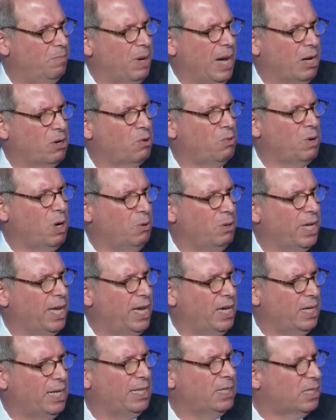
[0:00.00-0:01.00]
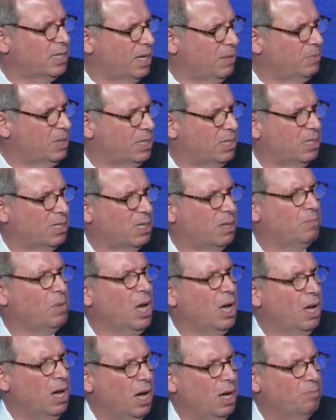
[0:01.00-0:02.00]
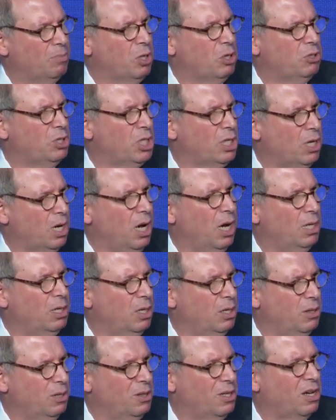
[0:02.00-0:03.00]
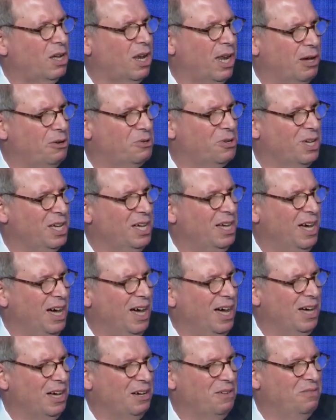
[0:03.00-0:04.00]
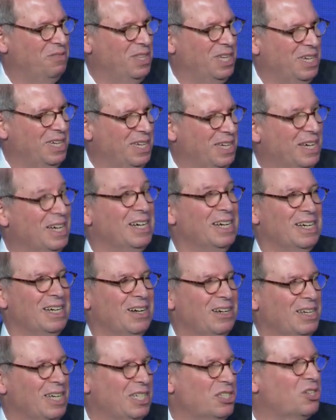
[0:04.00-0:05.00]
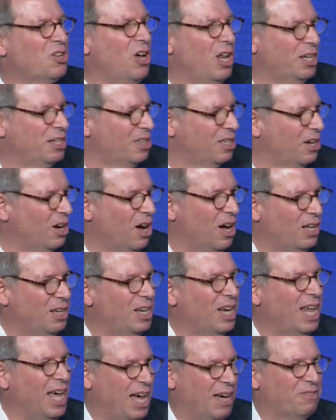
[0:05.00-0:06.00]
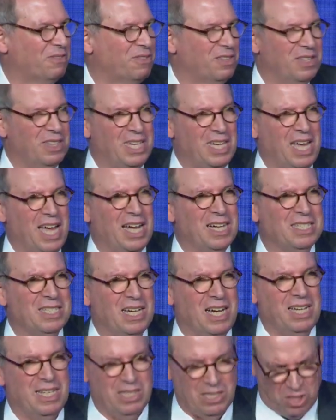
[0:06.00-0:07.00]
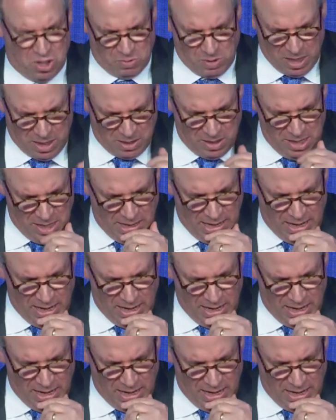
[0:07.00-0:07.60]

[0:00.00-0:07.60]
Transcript: about growing anti-Semitism emerging under the cloak of the, let's call it the alt-left, the anti-Israel